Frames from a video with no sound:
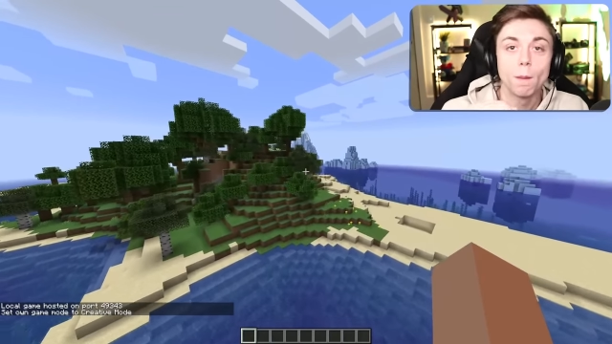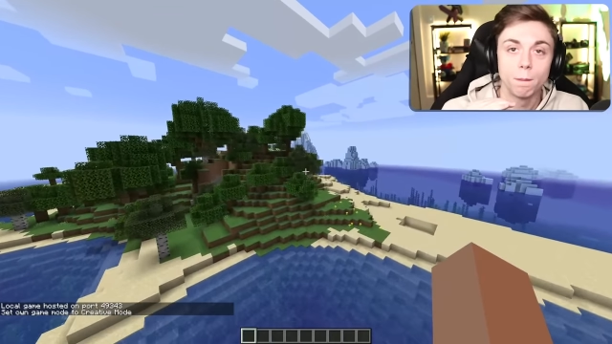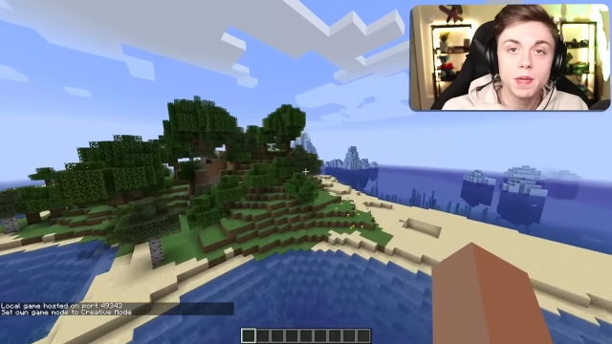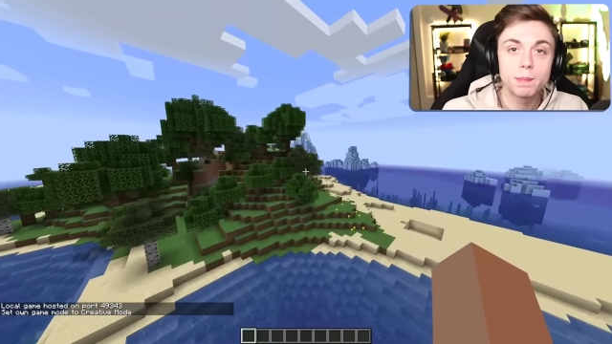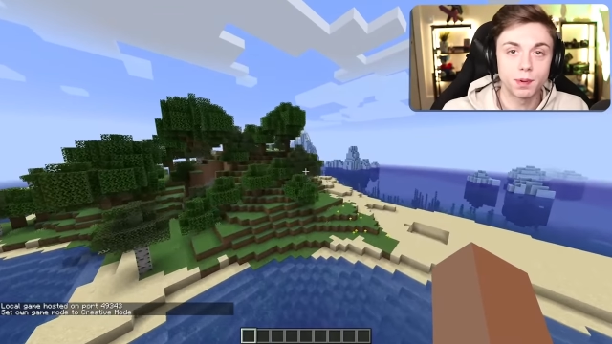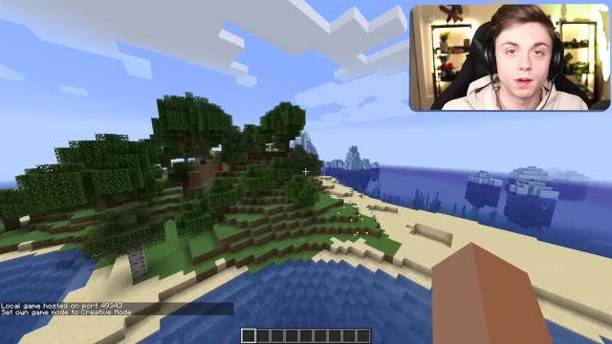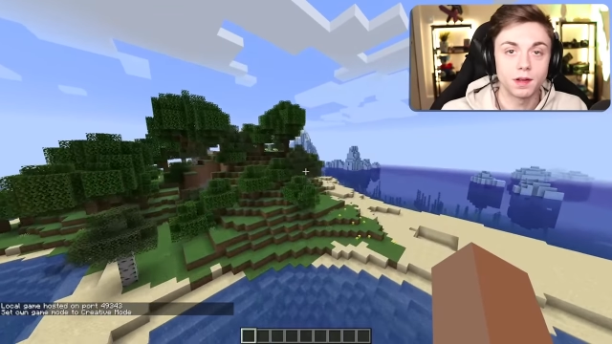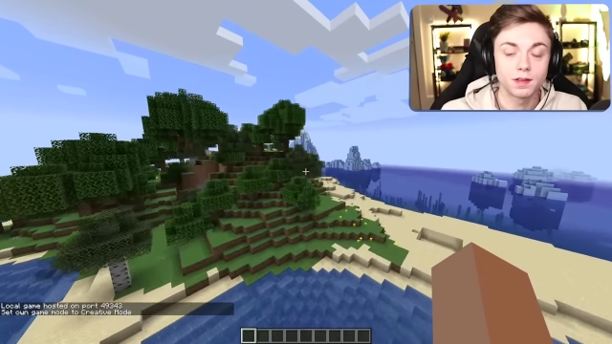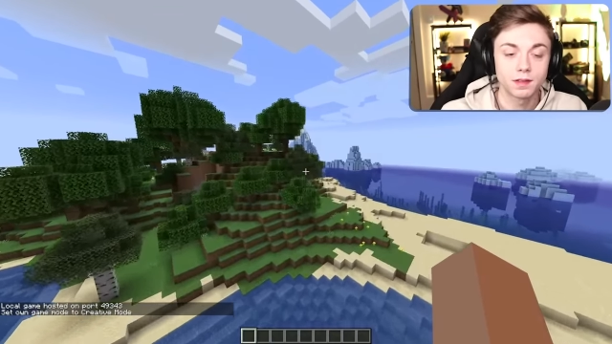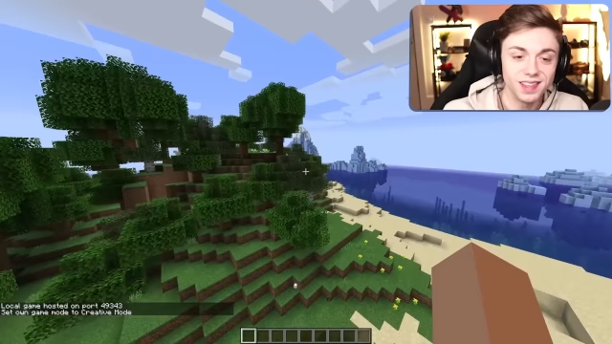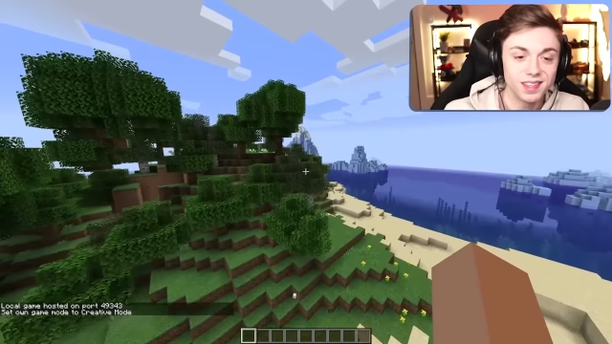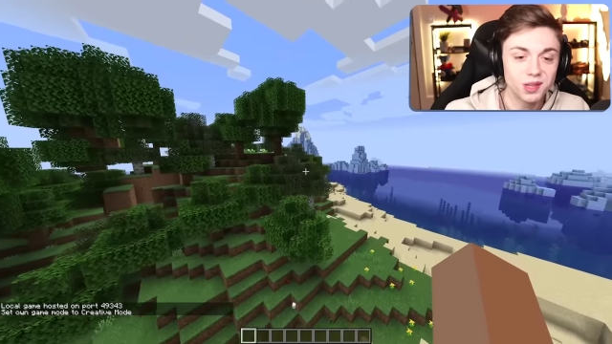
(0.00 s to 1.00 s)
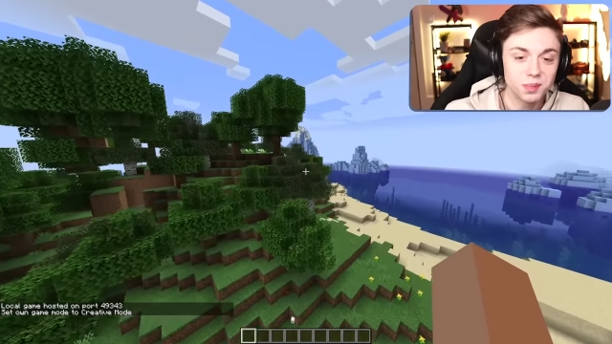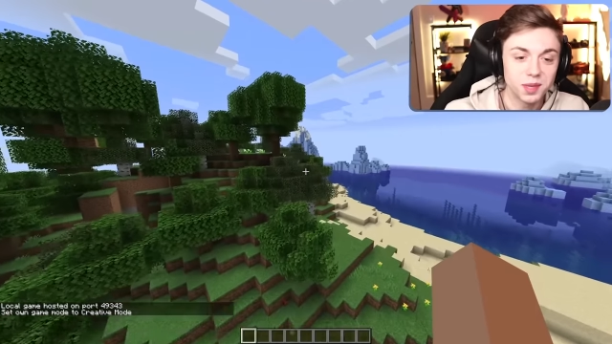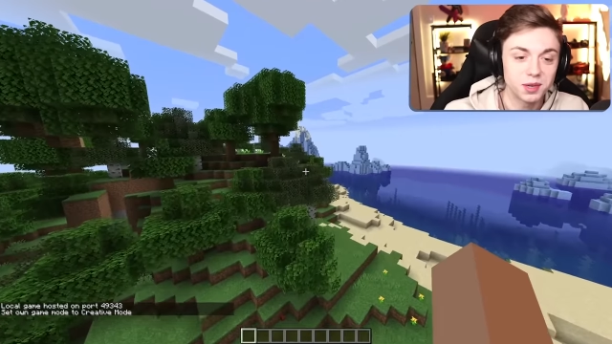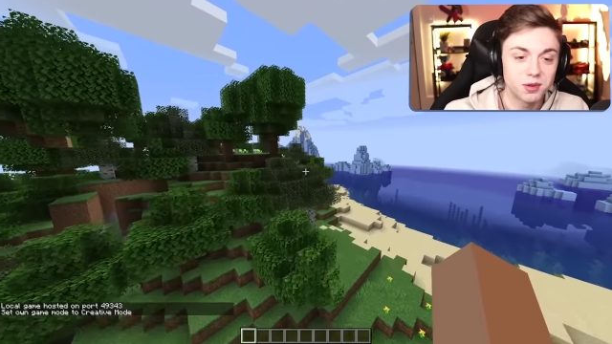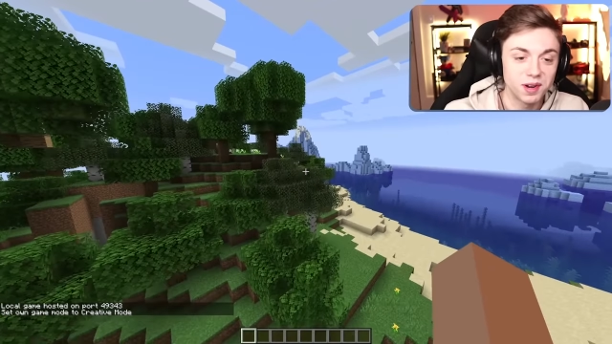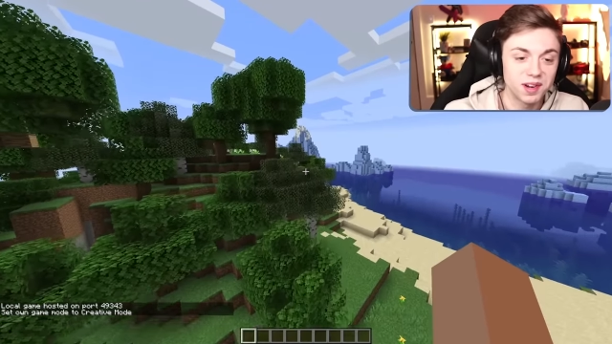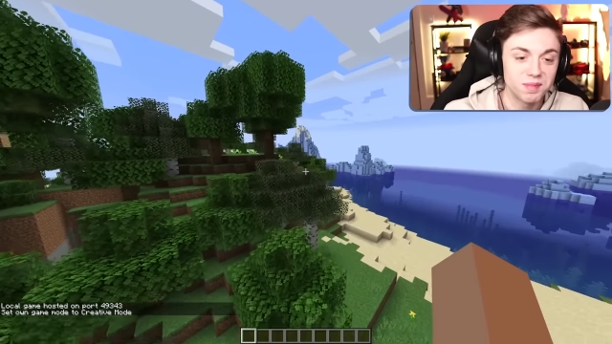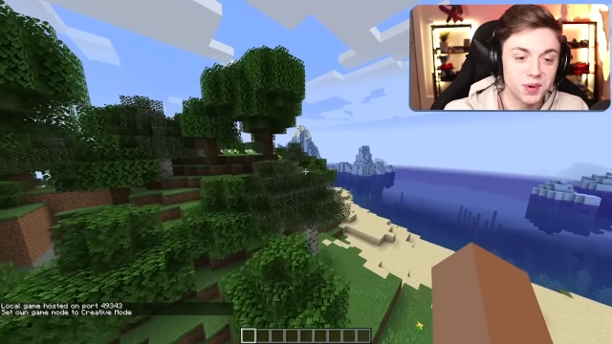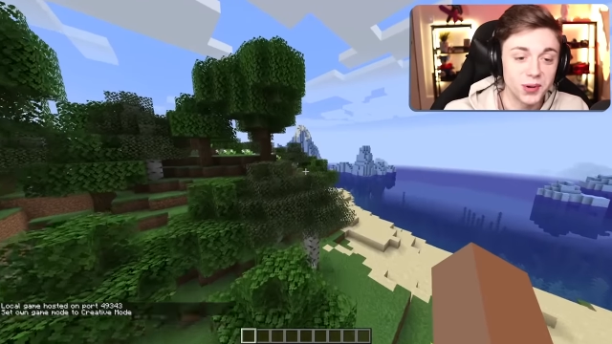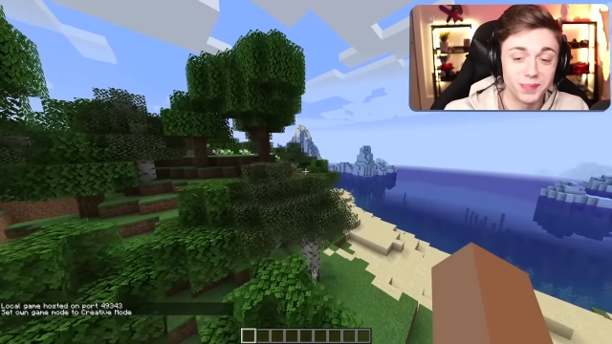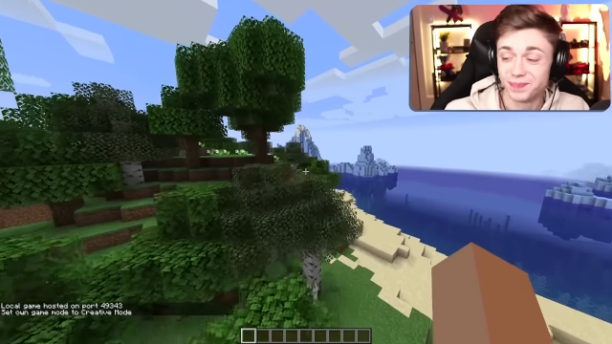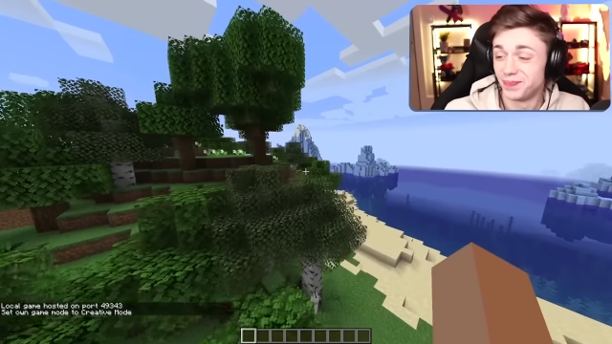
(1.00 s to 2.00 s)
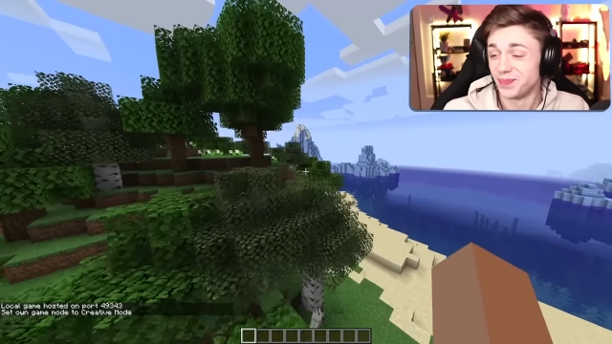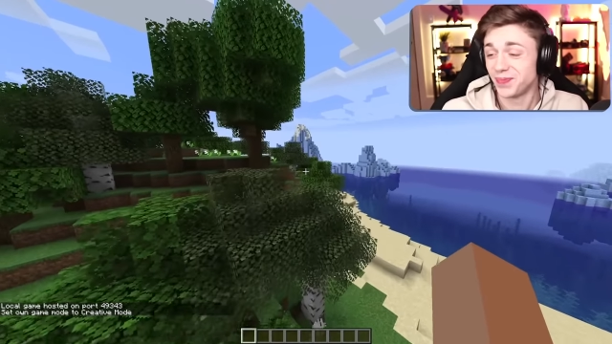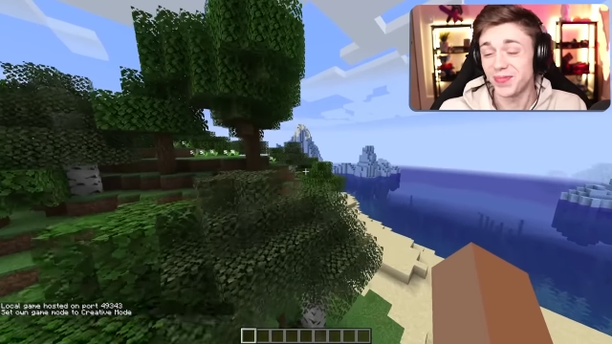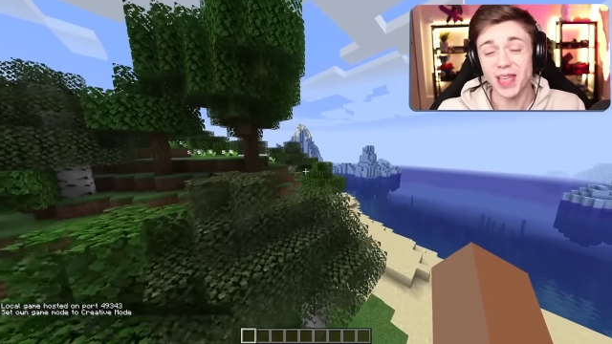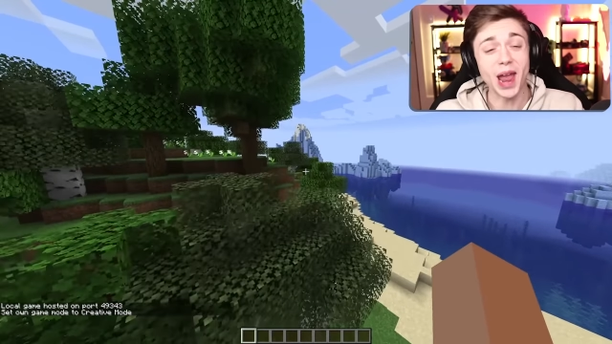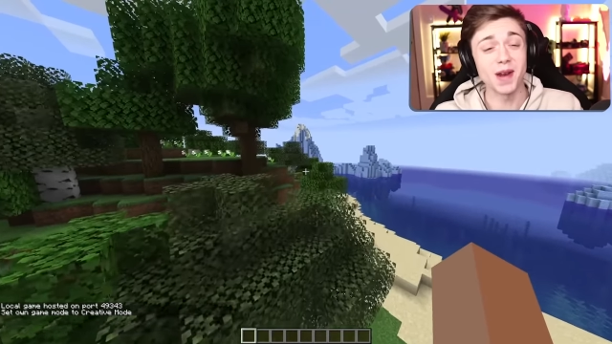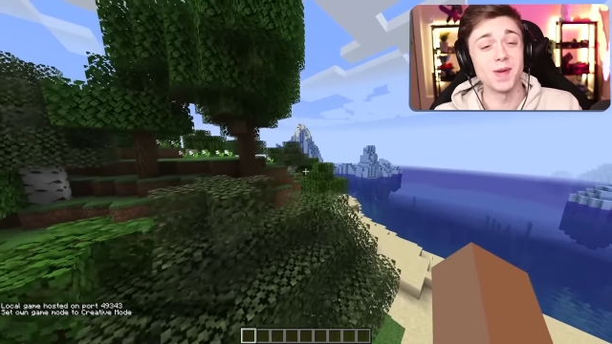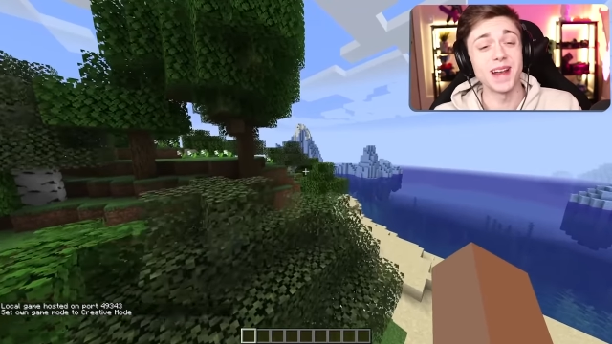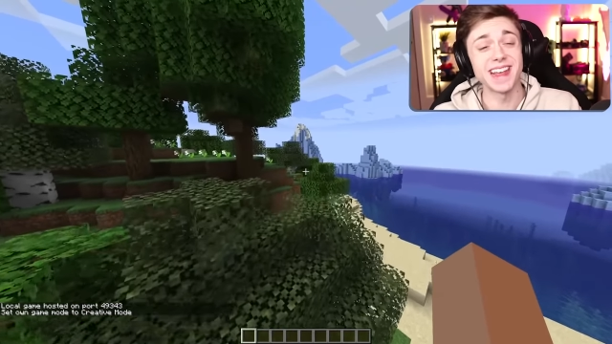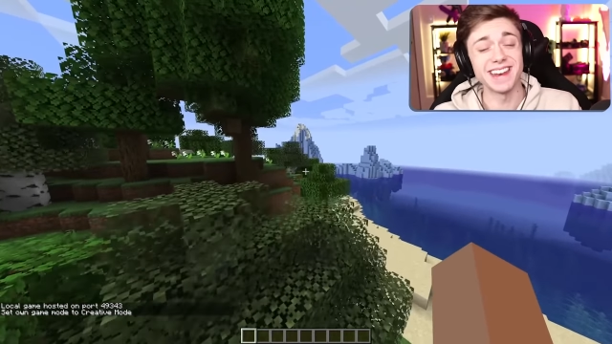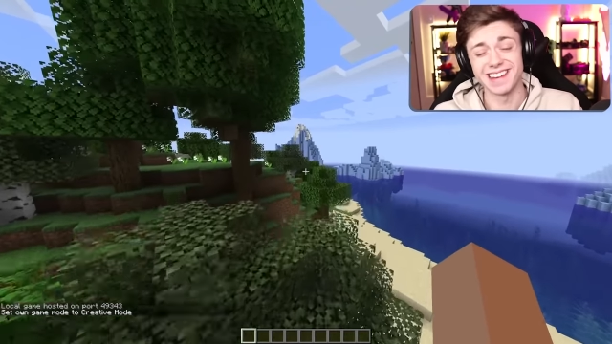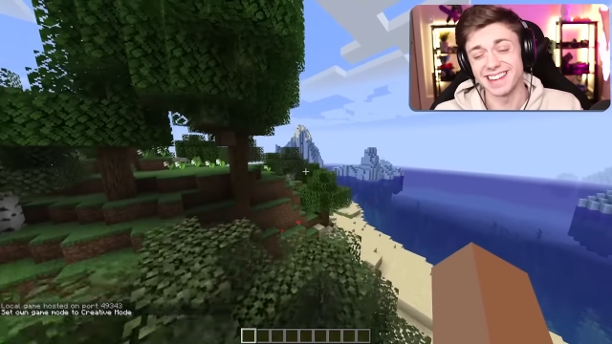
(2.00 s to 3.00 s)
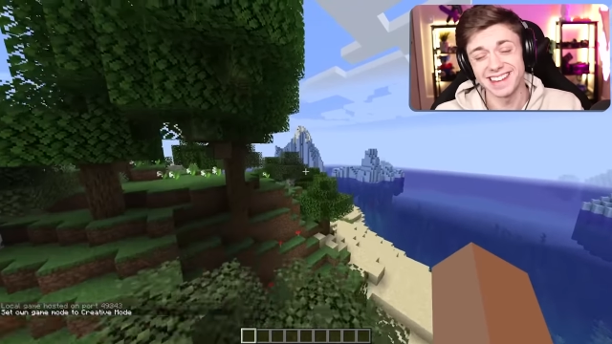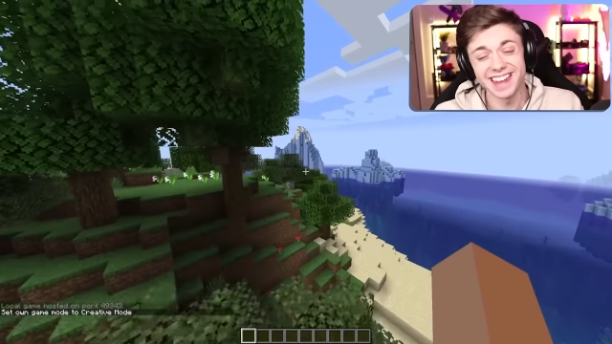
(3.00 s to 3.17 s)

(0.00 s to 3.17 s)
meatball can kill me in creative mode. I win!